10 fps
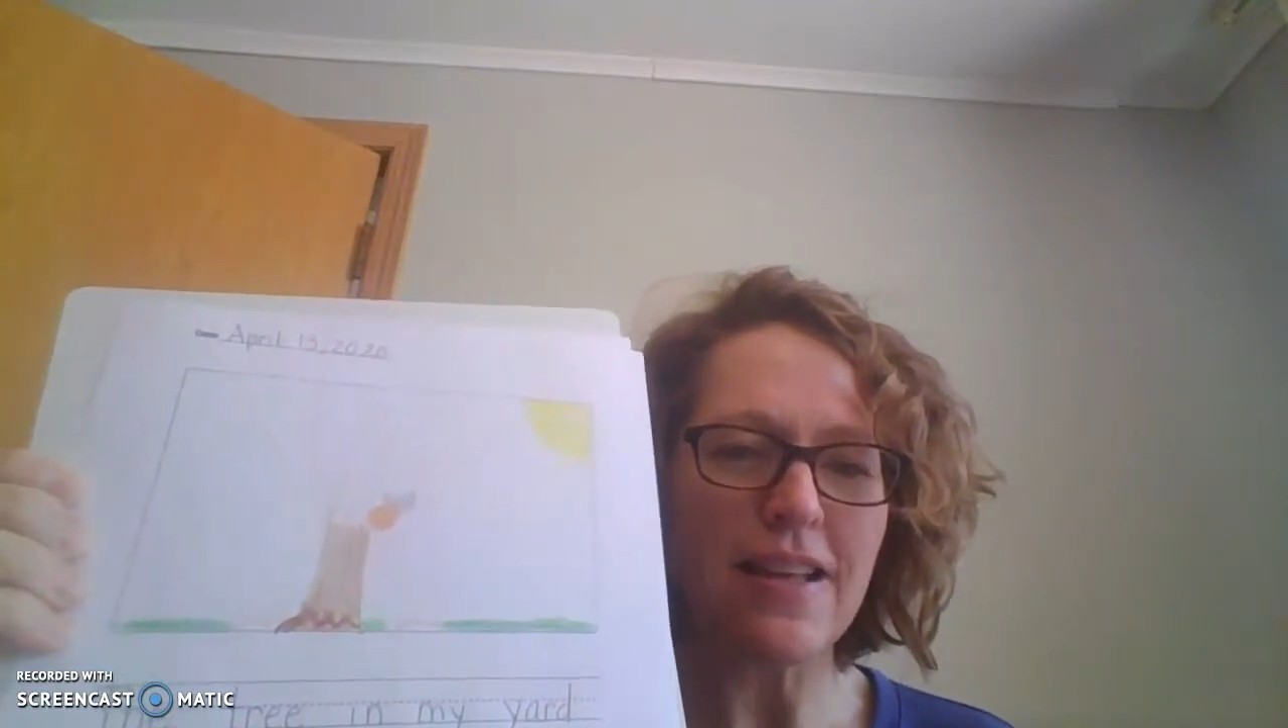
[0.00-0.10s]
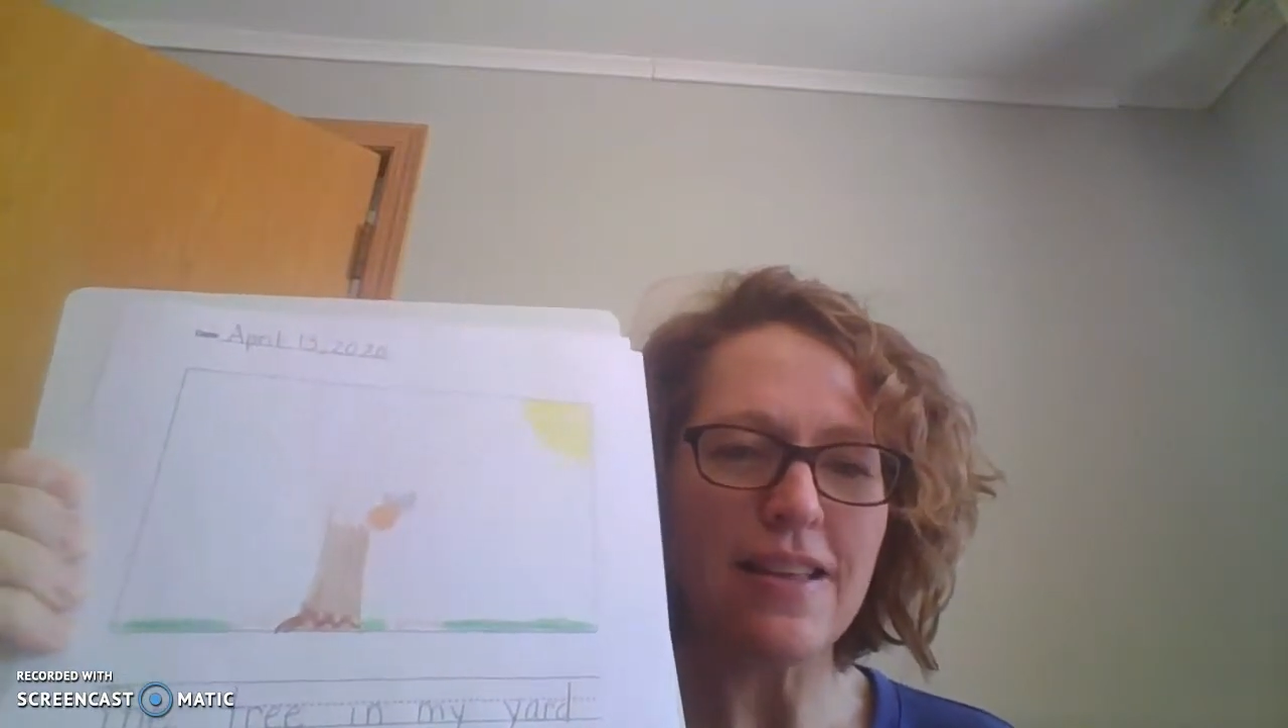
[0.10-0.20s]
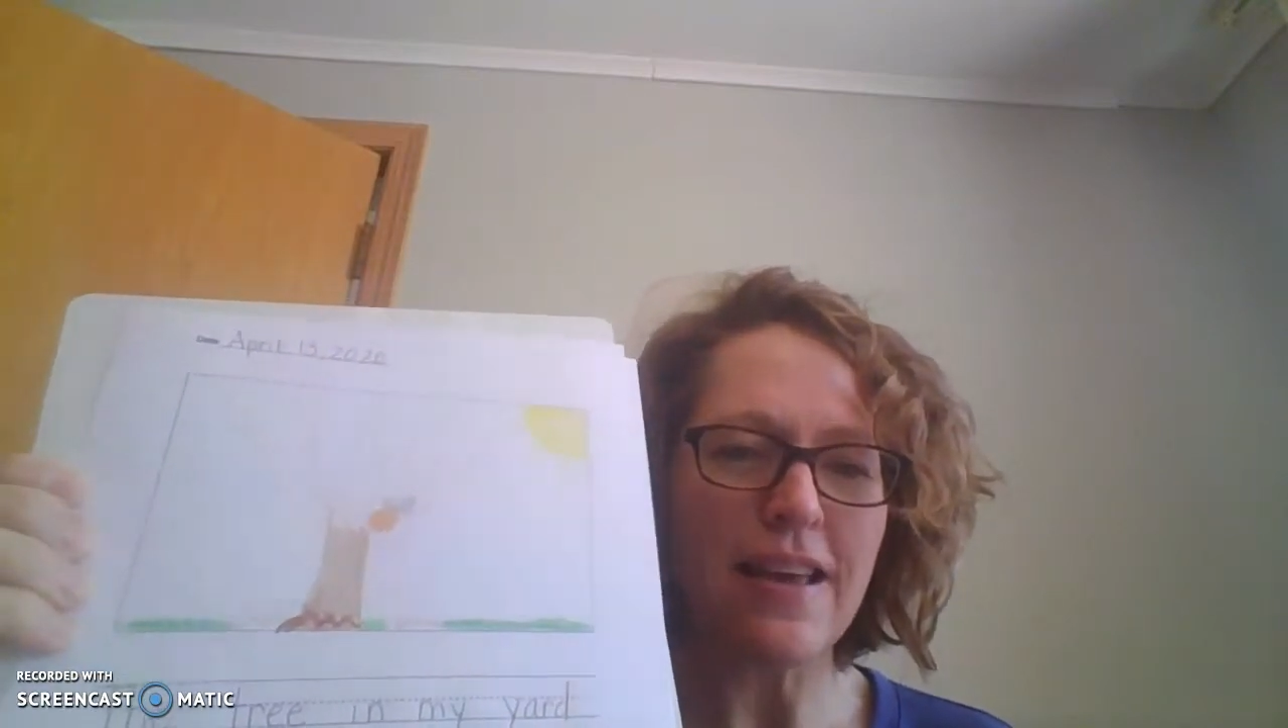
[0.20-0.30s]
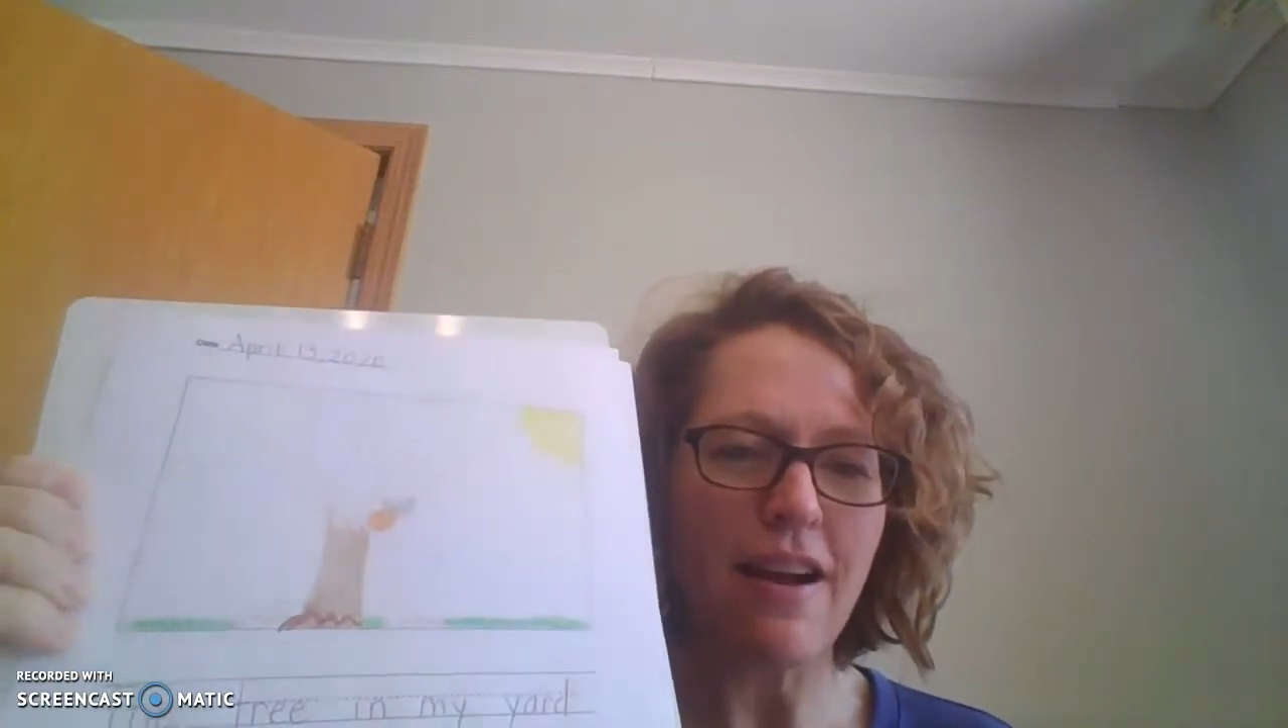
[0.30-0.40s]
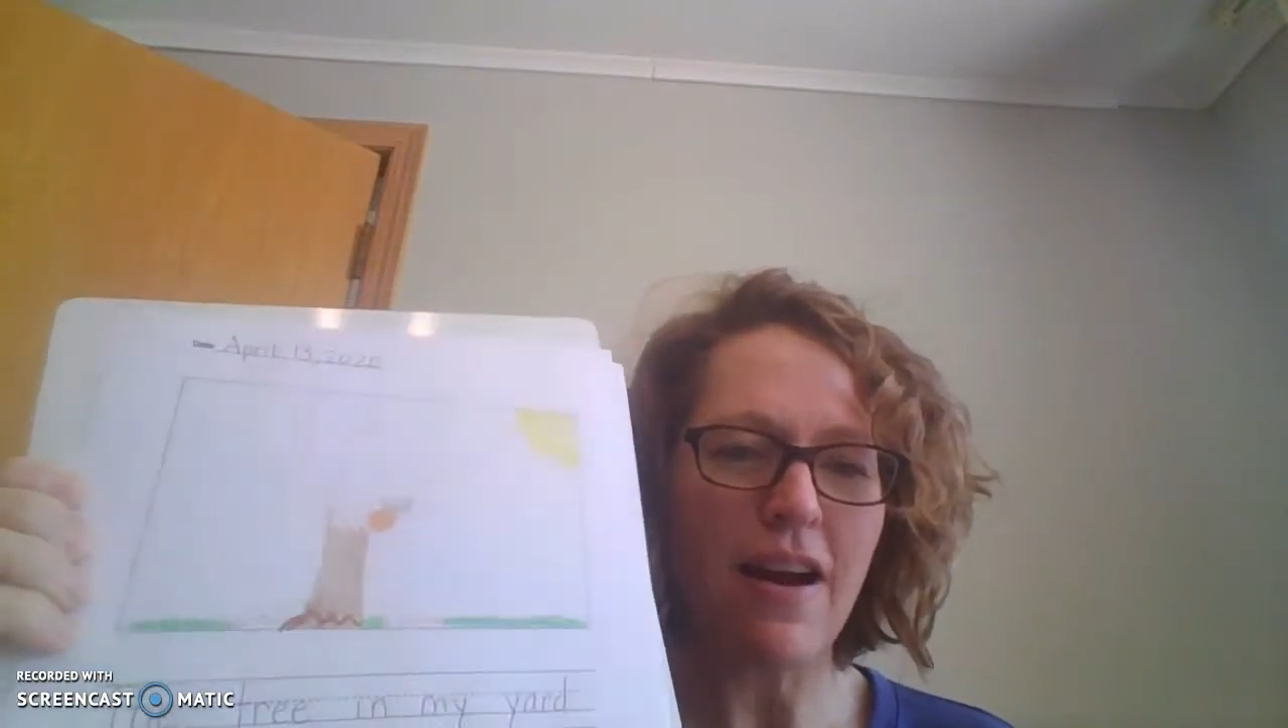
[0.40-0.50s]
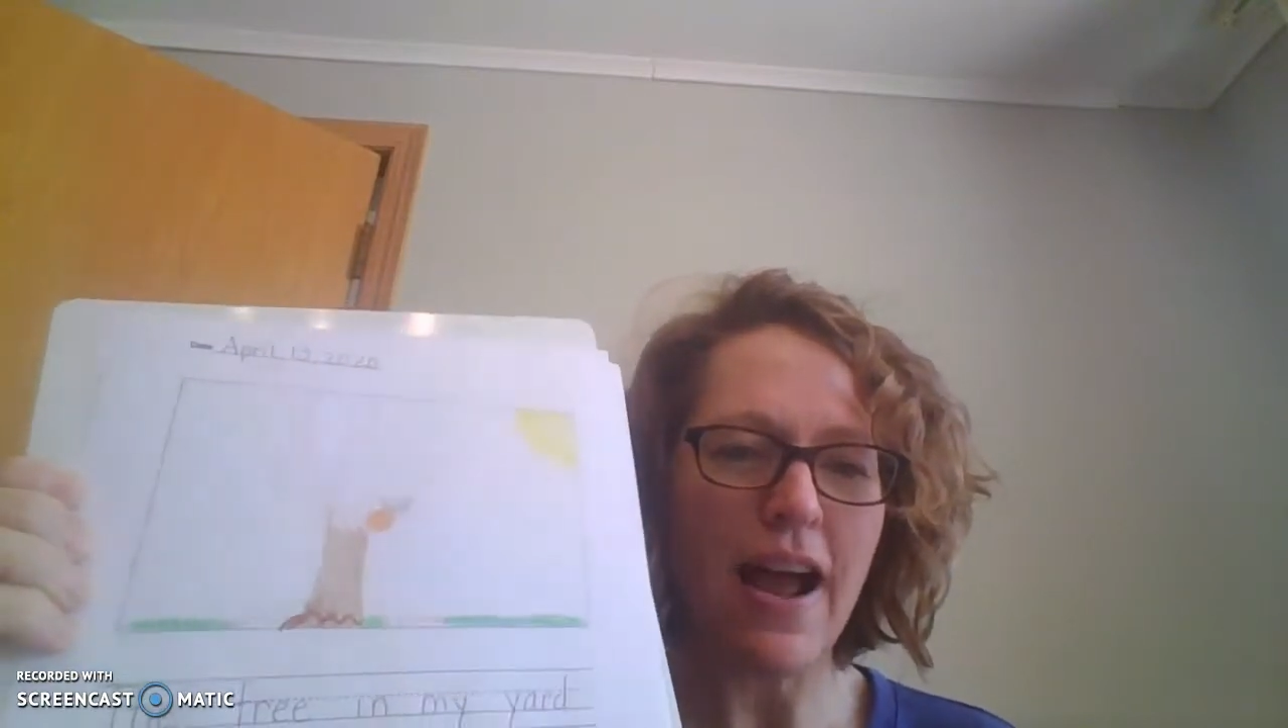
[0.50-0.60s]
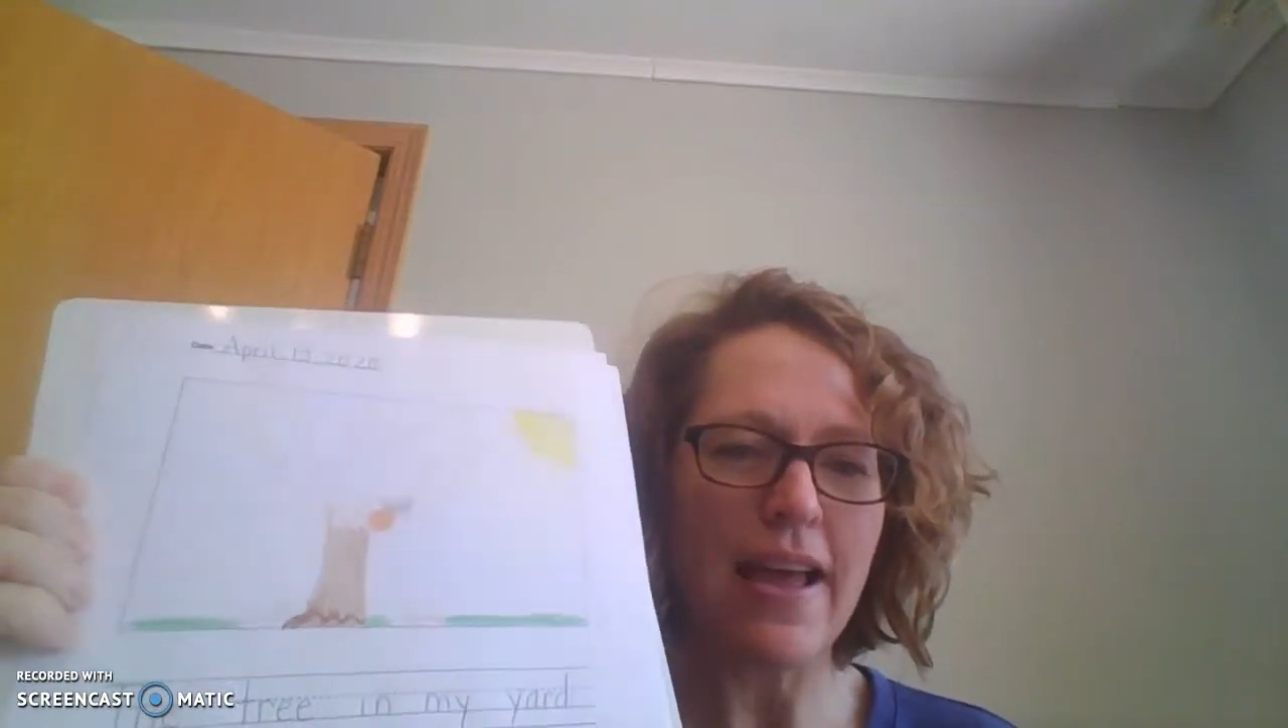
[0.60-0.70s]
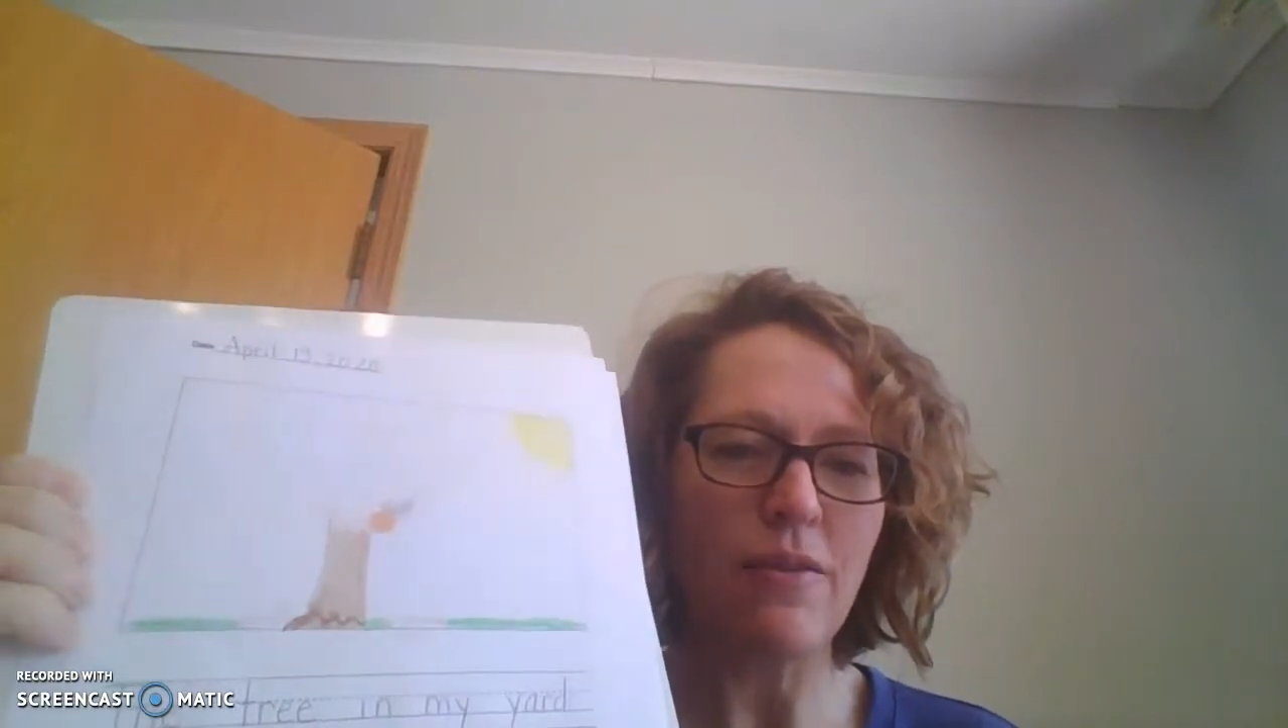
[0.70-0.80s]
in there.